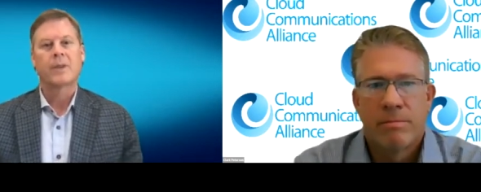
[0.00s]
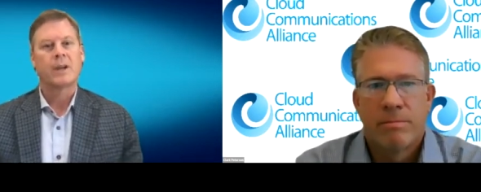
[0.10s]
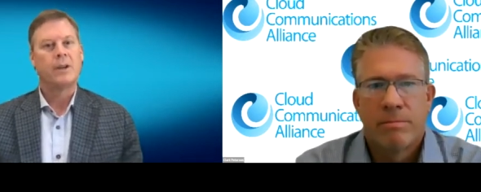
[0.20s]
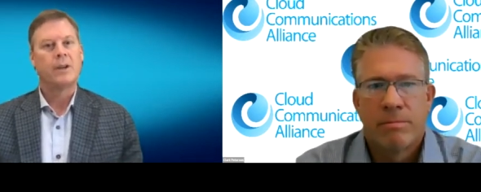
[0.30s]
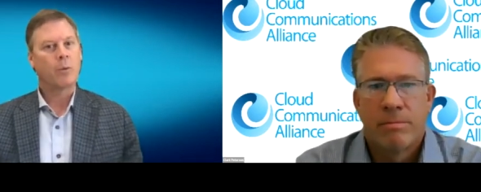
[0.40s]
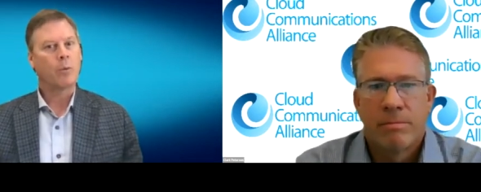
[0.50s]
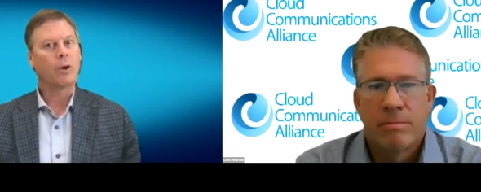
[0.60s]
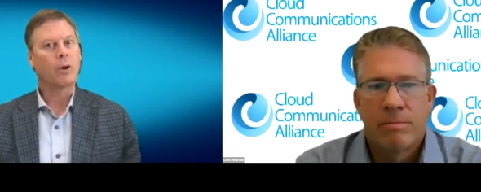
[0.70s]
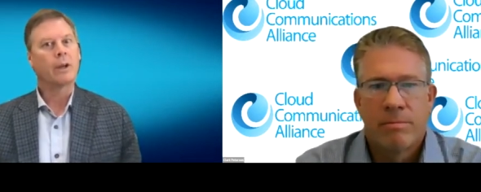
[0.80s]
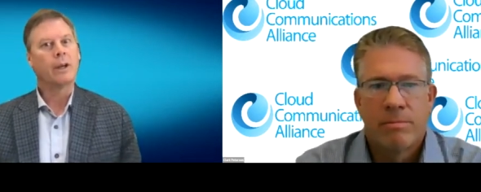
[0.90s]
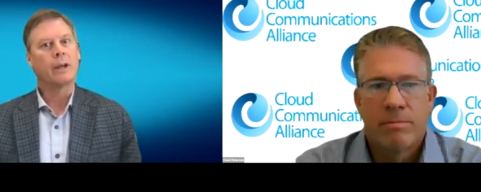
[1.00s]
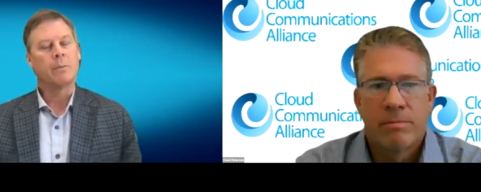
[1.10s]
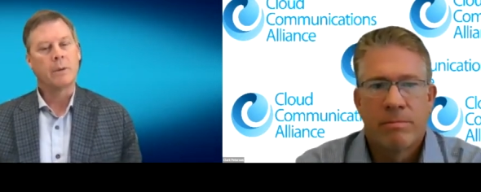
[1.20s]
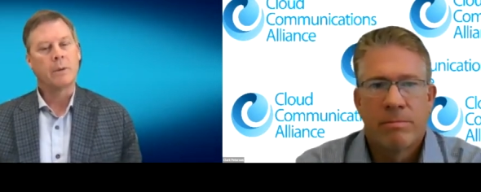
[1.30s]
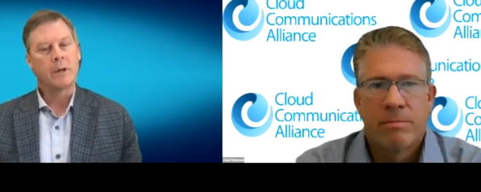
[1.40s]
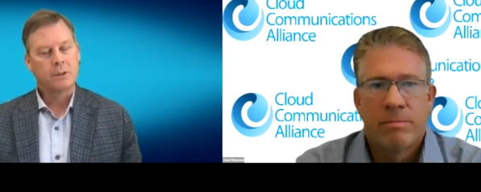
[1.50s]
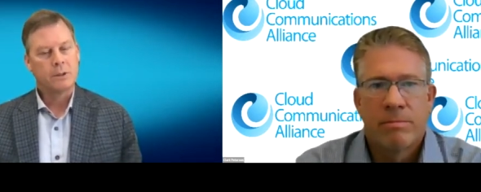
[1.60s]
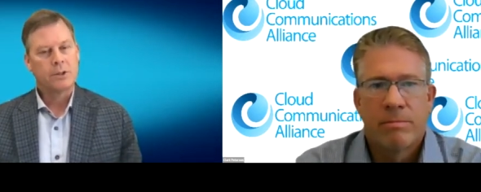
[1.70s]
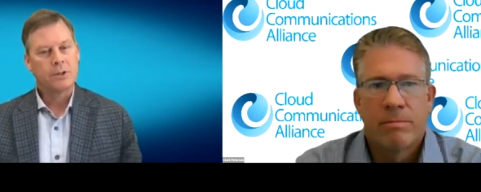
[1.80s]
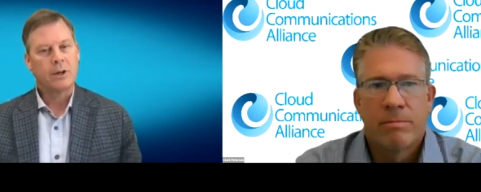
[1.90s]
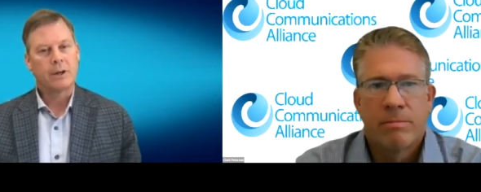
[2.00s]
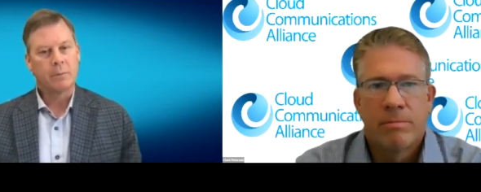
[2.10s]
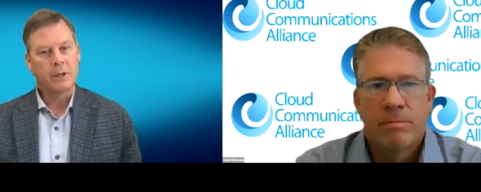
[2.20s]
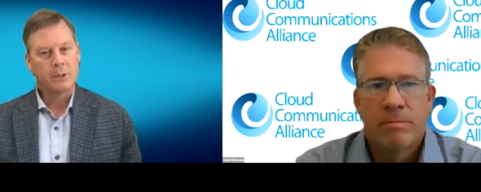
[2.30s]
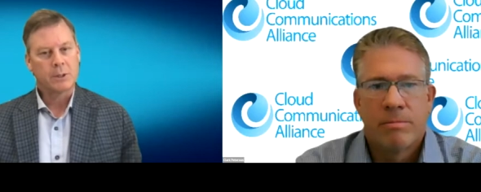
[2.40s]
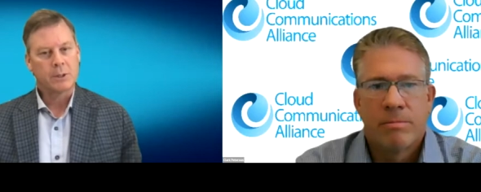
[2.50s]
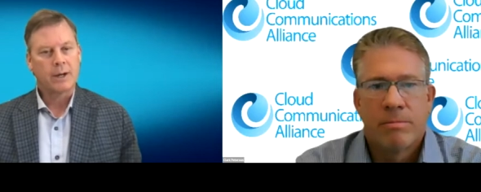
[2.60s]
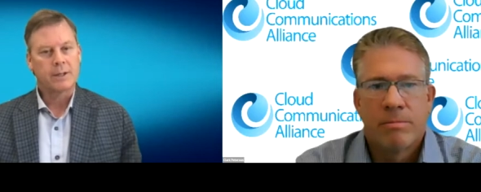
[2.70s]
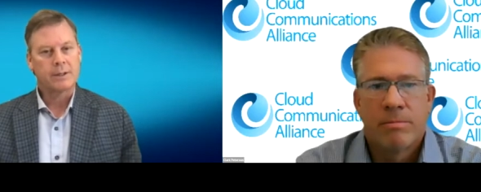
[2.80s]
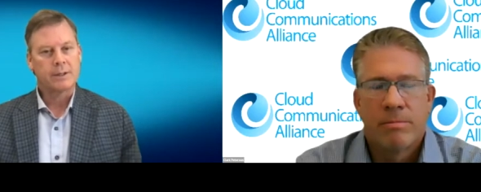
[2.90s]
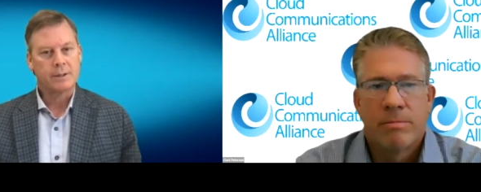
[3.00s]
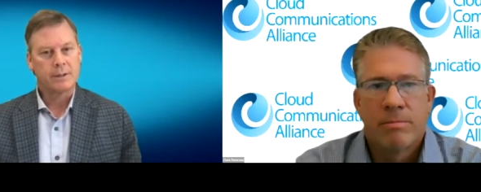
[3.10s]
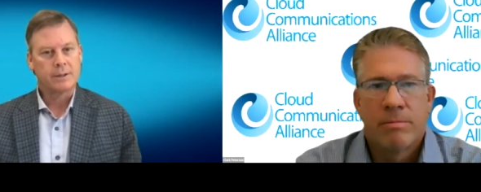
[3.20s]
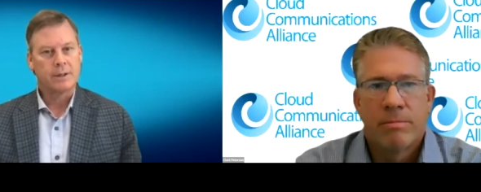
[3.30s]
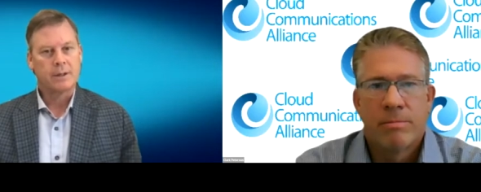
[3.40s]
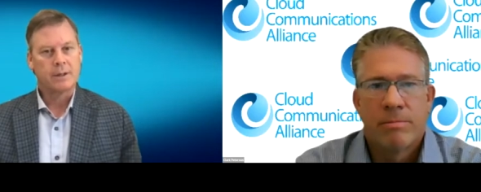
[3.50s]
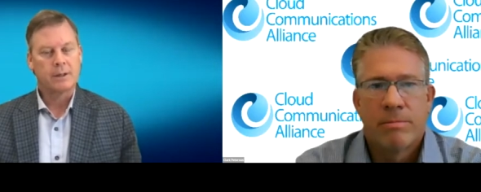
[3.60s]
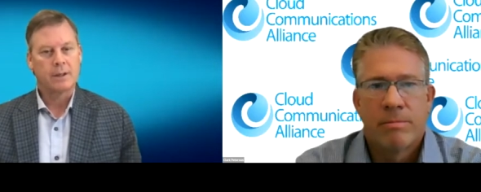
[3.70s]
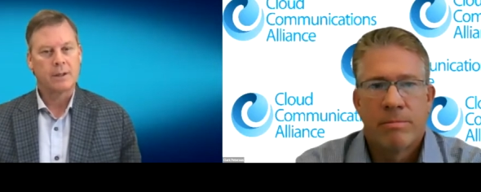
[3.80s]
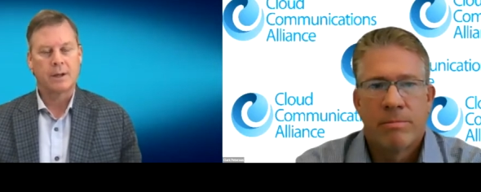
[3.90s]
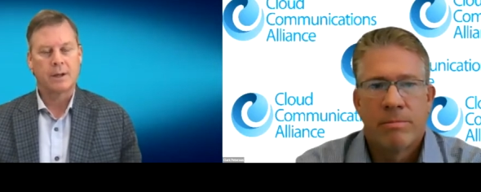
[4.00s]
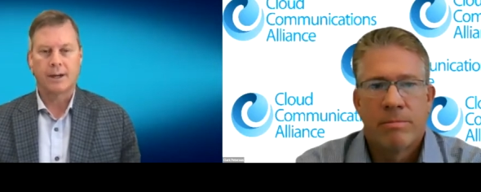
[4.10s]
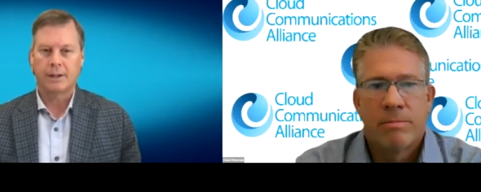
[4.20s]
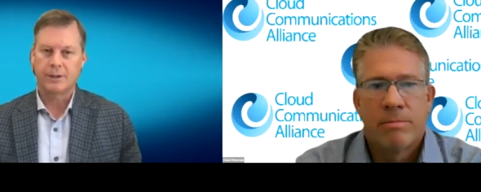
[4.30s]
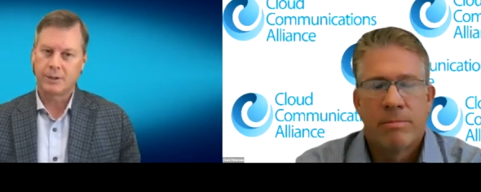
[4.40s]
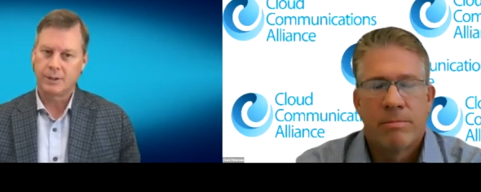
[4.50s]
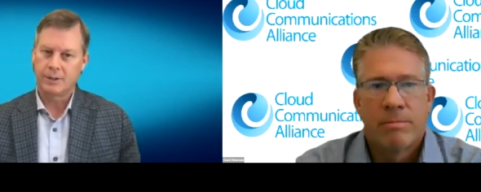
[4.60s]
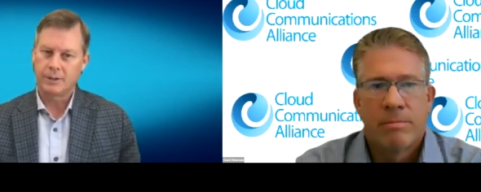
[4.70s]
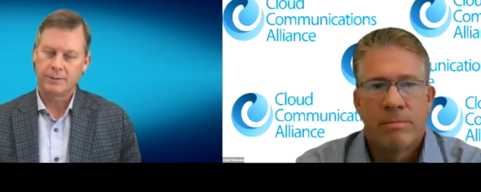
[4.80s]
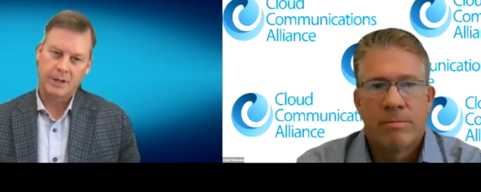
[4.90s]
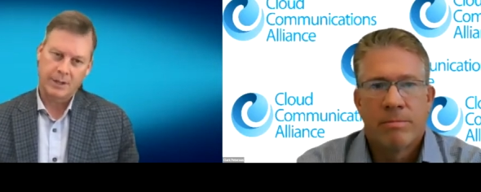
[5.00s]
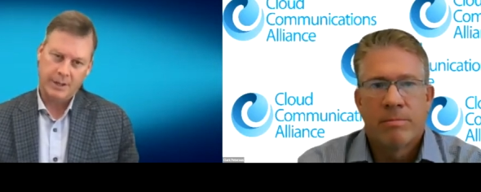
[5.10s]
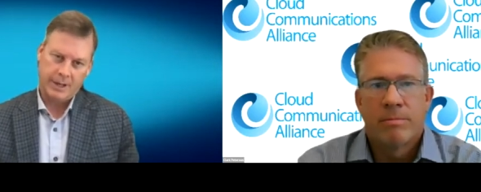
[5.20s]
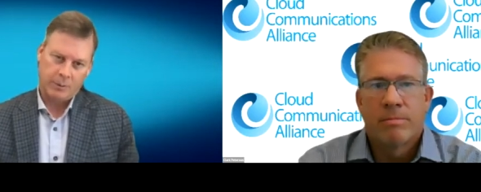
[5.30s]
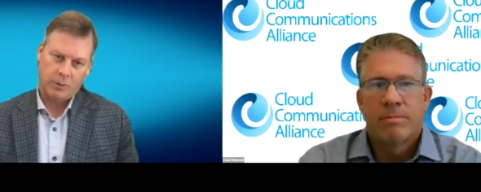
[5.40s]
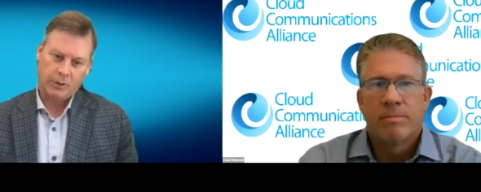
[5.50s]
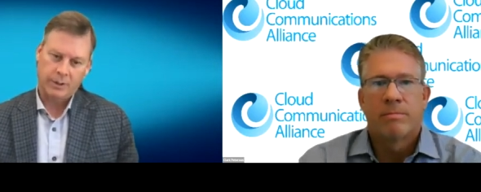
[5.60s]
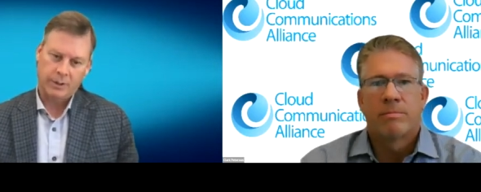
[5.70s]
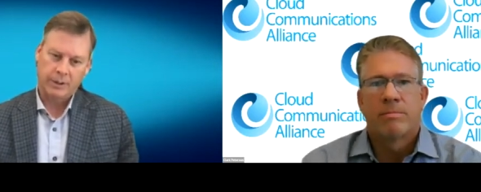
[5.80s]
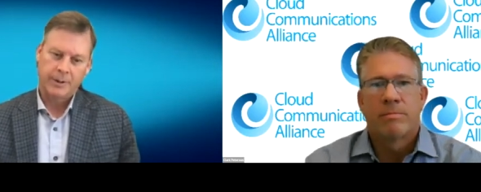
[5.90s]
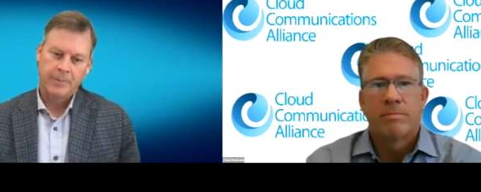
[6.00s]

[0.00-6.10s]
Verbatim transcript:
Speaker 1: networking and best sharing of best practices and, and the knowledge and the, and the networking